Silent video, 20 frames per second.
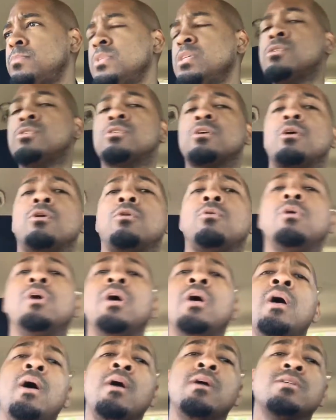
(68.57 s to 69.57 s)
So
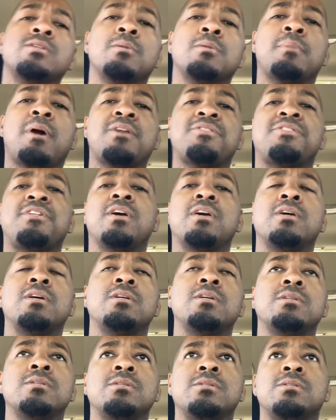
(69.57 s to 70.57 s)
my thing
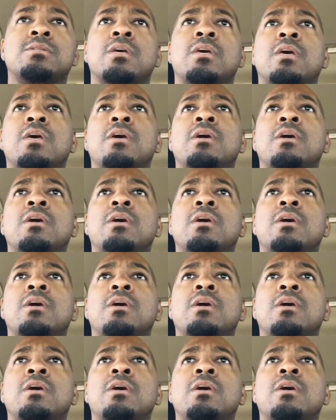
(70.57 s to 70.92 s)
is,